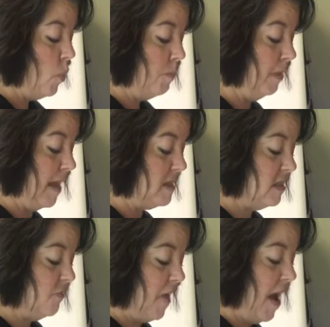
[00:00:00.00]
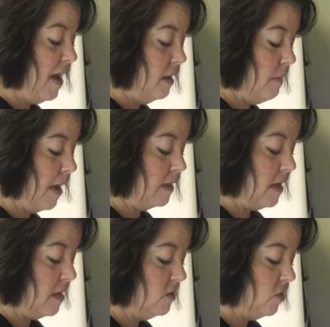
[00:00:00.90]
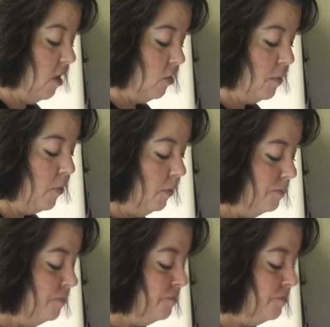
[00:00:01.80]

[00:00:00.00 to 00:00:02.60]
replace the fat and make it taste tolerable.